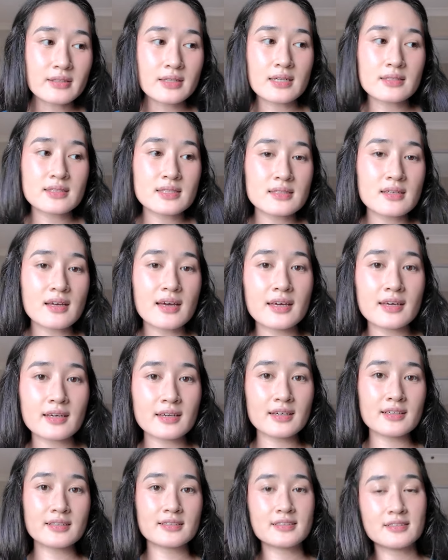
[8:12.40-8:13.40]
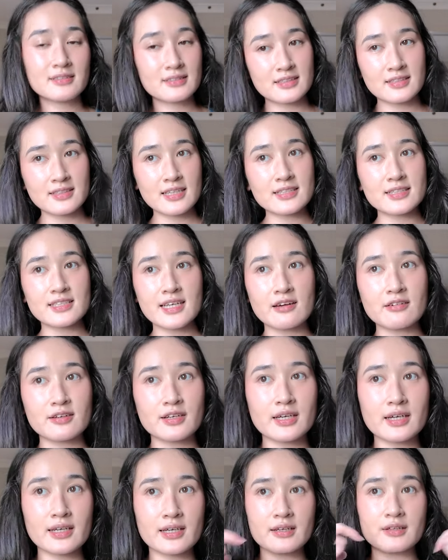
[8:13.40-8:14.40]
That's like, that's how
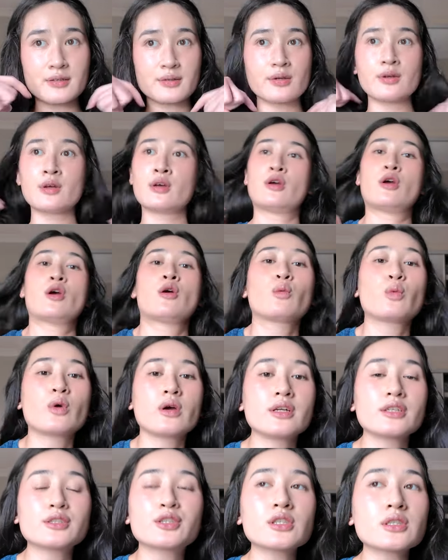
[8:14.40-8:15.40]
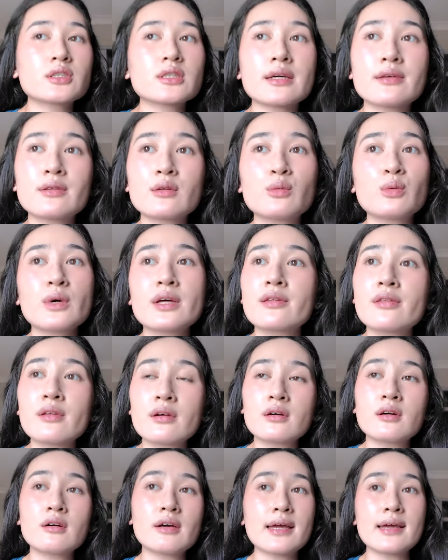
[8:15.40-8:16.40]
I can word it. Just like the
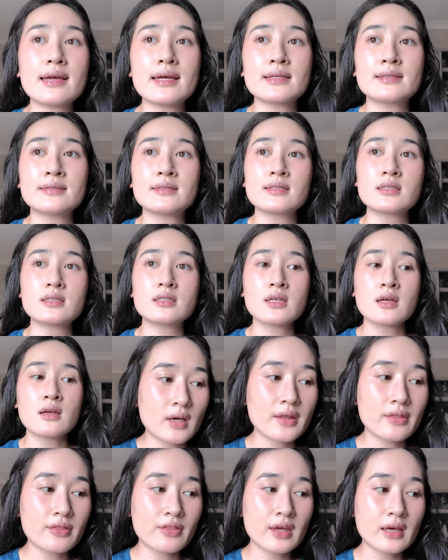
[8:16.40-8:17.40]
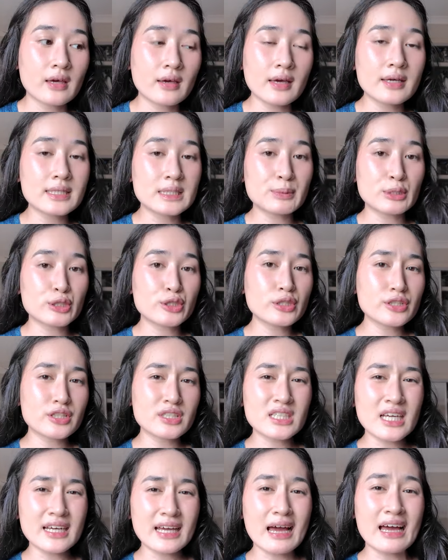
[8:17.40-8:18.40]
weather, and I think especially
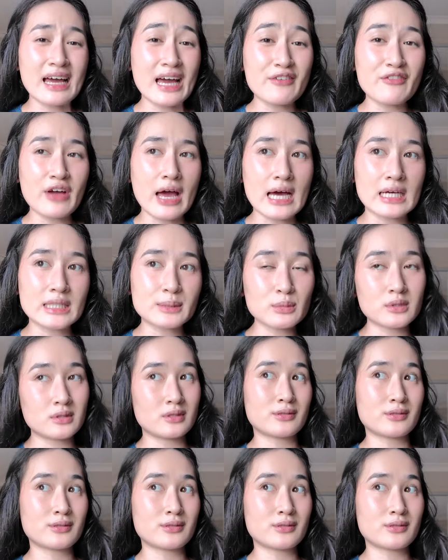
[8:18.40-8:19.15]
because like I have asthma.